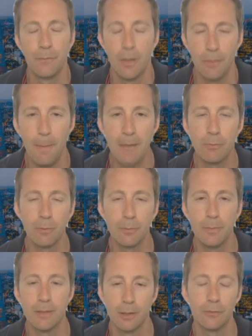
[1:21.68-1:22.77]
main problem
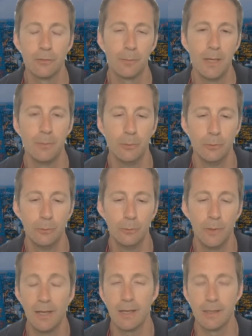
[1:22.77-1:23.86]
is a lot of people
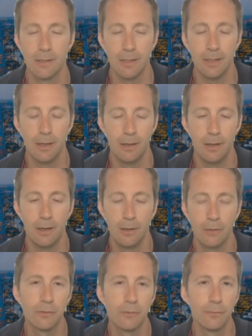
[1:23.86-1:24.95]
with legacy, a
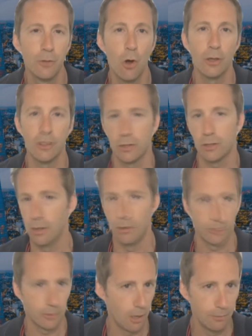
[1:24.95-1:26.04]
lot of knowledge is
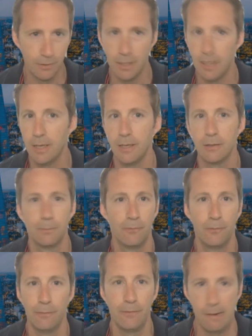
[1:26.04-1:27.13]
lost over the years
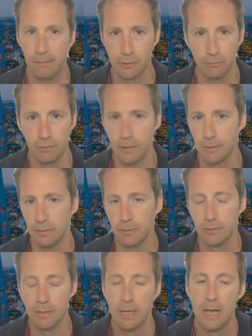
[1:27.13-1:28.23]
for various
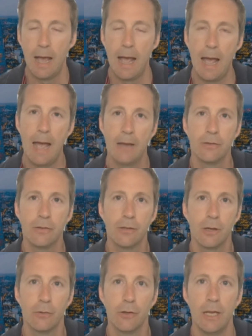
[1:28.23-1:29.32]
reasons. And
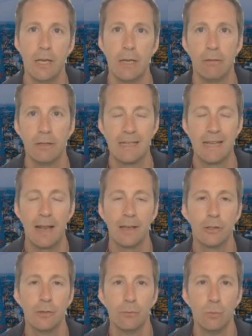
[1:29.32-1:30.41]
so the
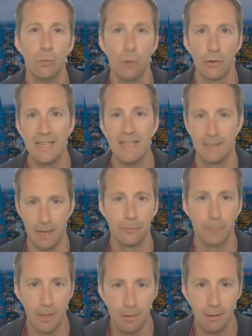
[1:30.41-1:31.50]
criticality of what is
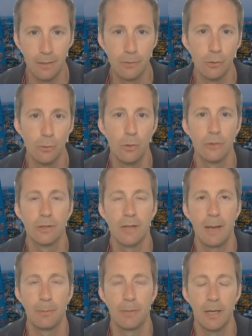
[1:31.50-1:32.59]
left behind or what
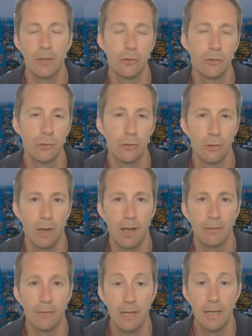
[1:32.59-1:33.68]
applications you do
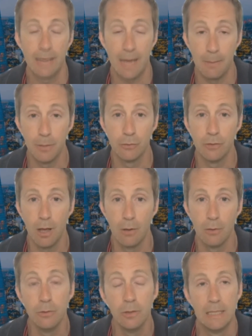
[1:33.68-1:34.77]
have can be
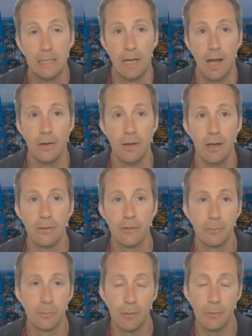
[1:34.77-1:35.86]
unknown. And
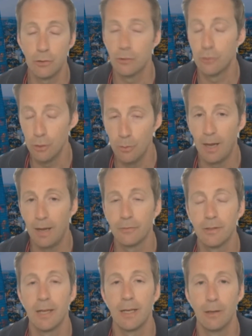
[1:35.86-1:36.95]
sometimes you just do have to
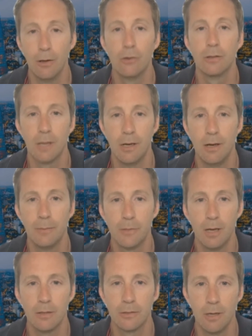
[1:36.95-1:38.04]
take a long time
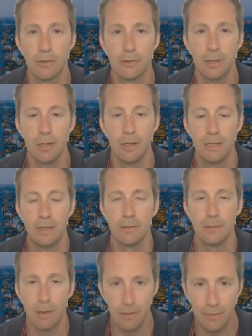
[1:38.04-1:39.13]
to start to
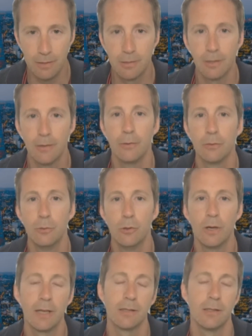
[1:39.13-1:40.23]
dive into those more
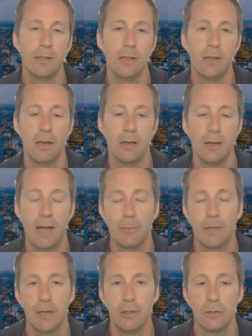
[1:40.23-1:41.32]
legacy
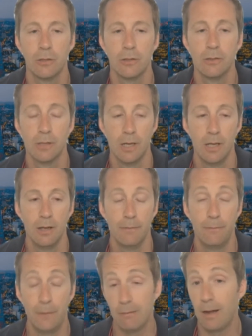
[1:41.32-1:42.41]
applications,
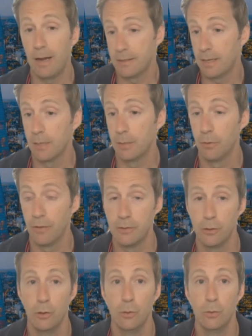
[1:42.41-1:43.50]
figure out exactly what they
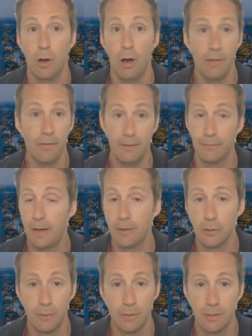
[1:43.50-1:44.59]
do. Are they in fact
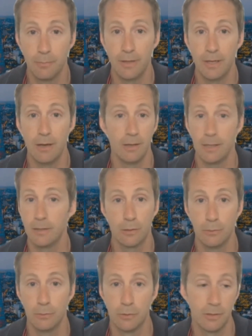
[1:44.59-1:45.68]
doing something
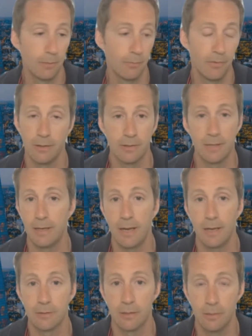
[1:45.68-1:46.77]
identical to something that sat
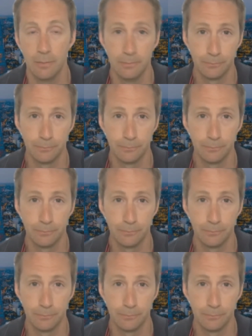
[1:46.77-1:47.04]
next to them?